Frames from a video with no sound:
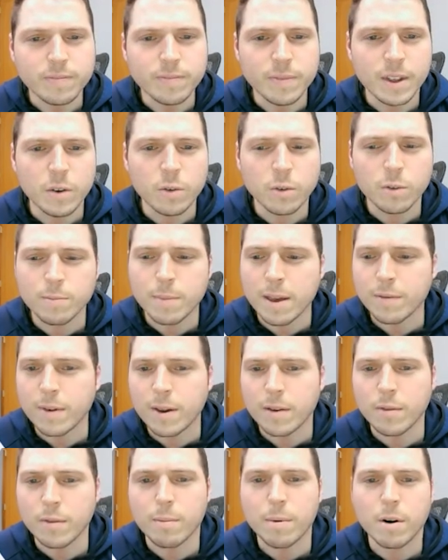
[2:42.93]
It was my
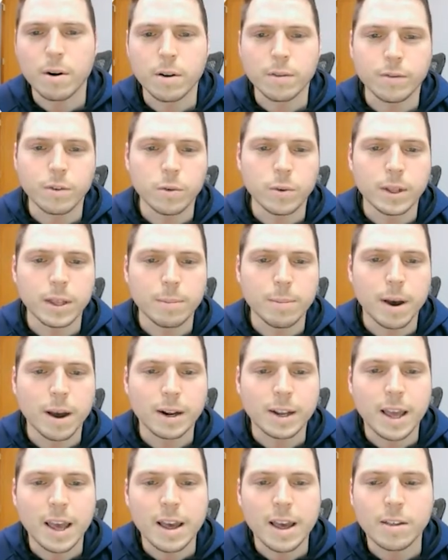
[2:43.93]
favorite part of doing the
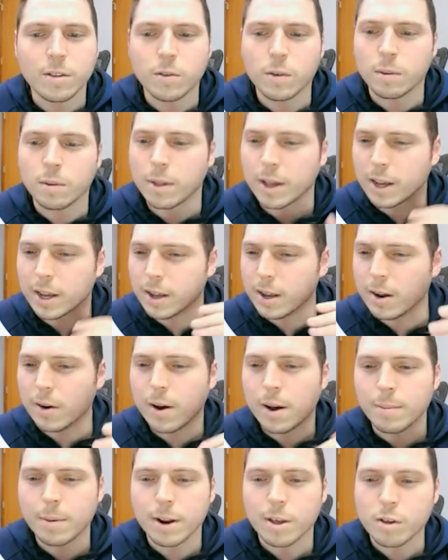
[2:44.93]
podcast. So I'm like, I'm
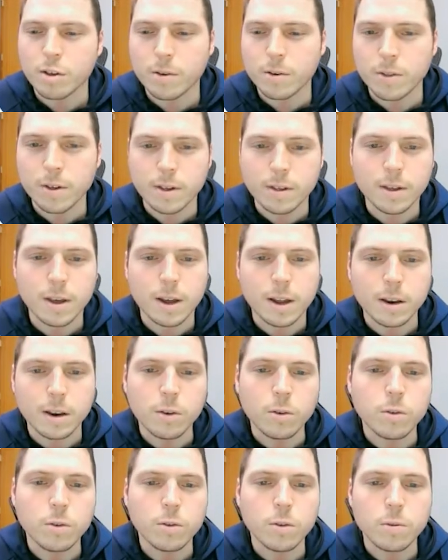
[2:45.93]
going to share this on
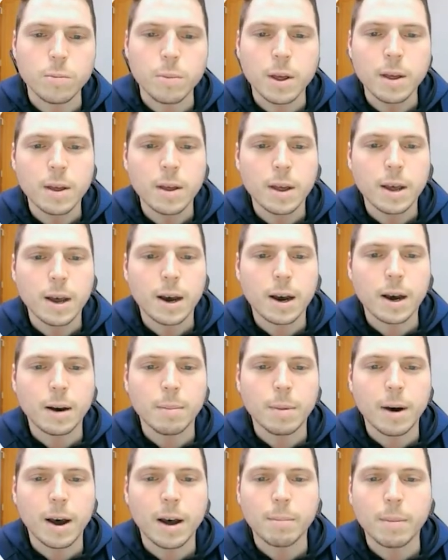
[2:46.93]
YouTube
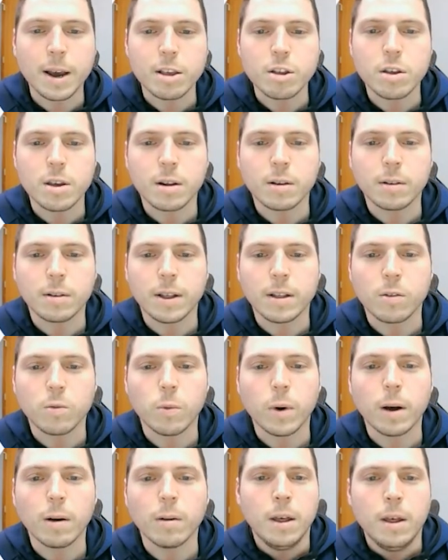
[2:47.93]
on my channel as
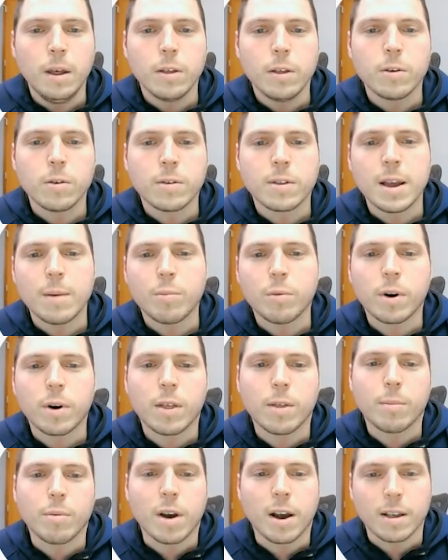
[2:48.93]
well. So step 1 of
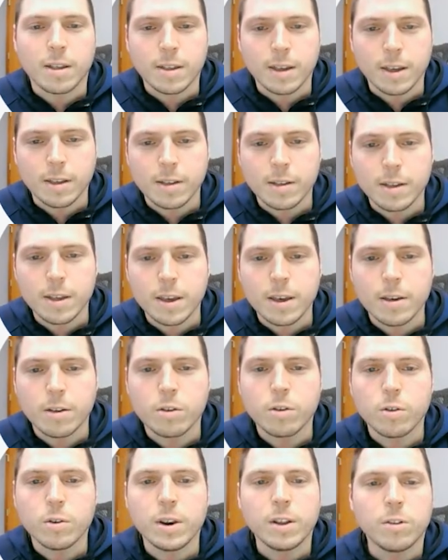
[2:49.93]
the process
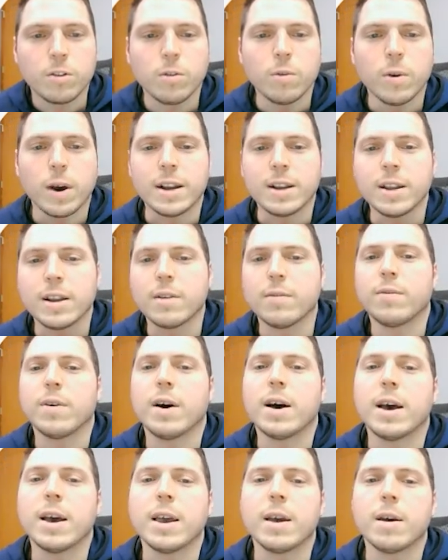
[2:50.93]
is you need to
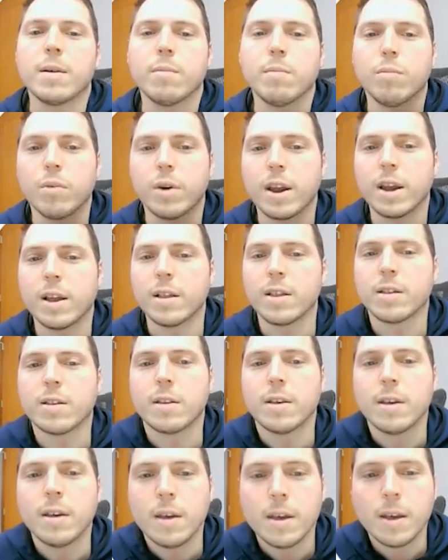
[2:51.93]
identify
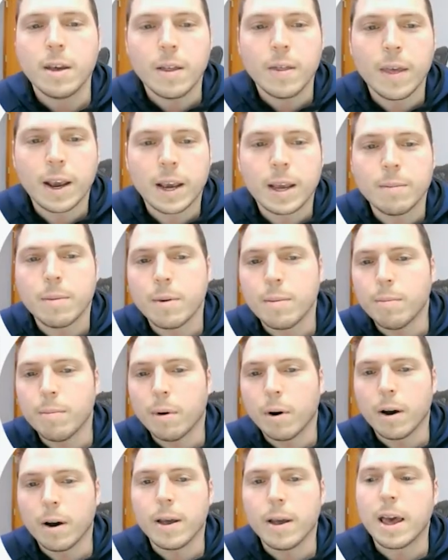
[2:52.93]
brands that can be
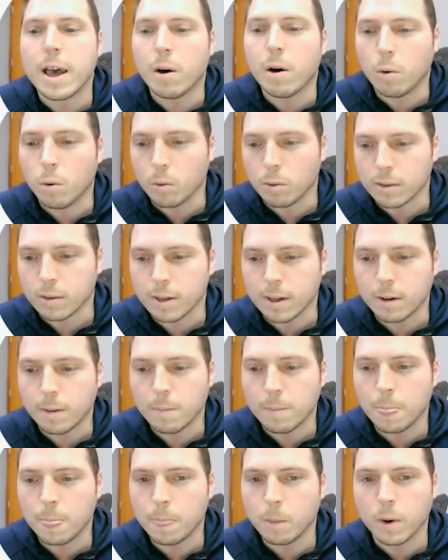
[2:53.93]
bought at wholesale,
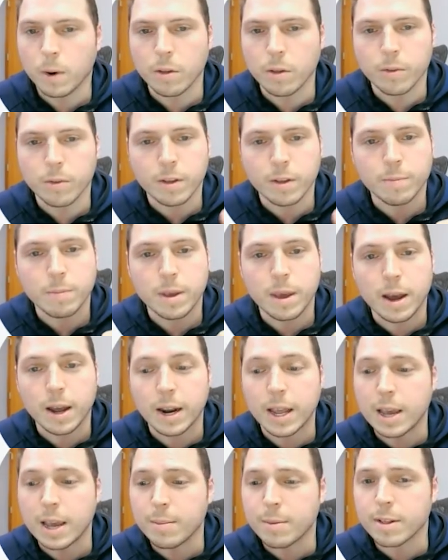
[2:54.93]
whether this be on
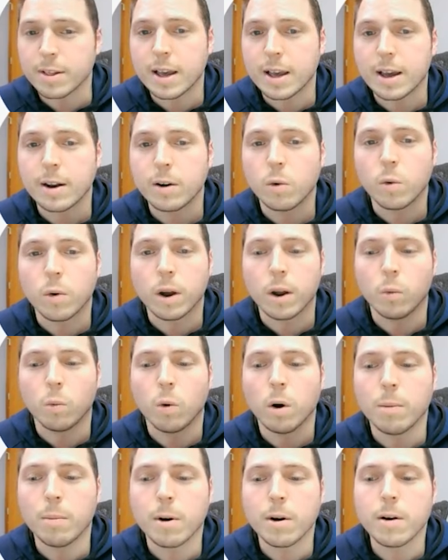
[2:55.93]
Amazon or on
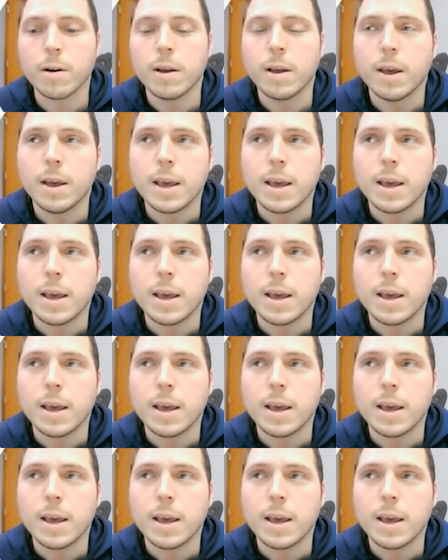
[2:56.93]
Walmart.